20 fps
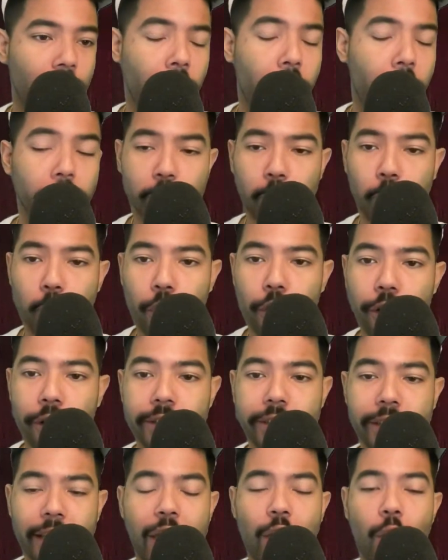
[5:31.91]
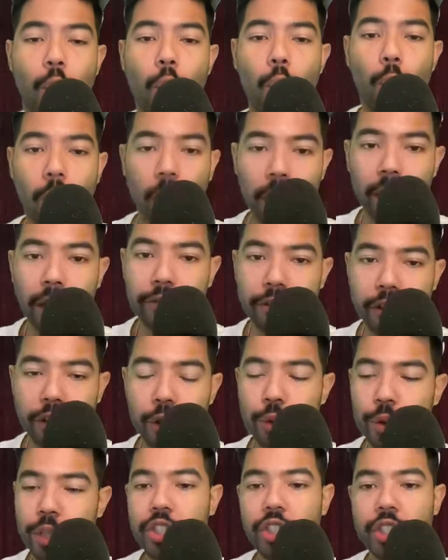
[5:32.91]
a Suarez, and one of the
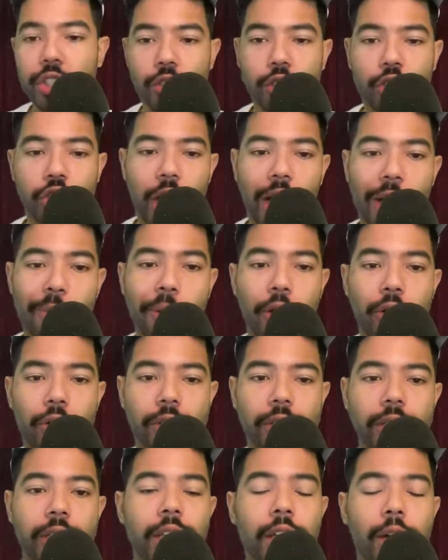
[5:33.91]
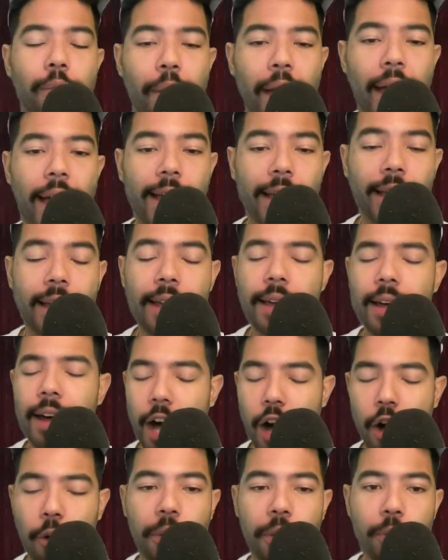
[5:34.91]
Grichiks or Jock Petersons come back,
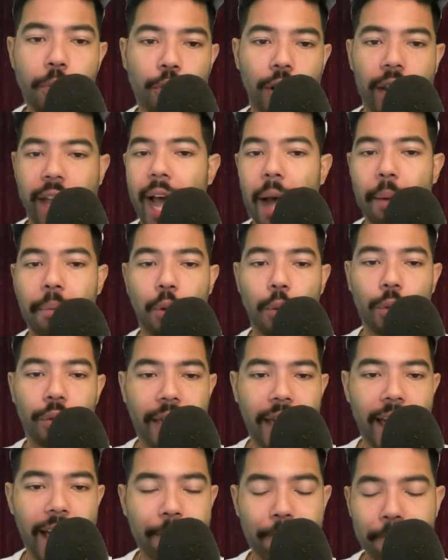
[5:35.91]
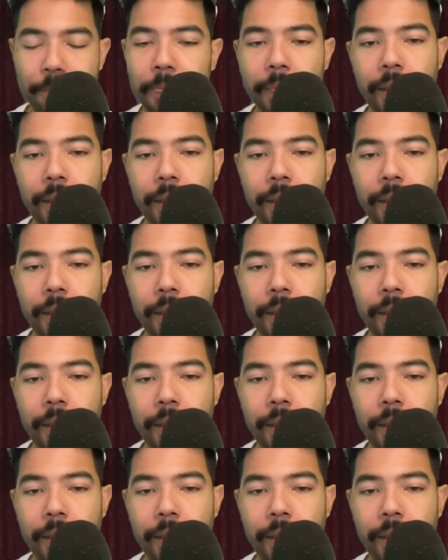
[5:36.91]
I'll be pretty happy with that.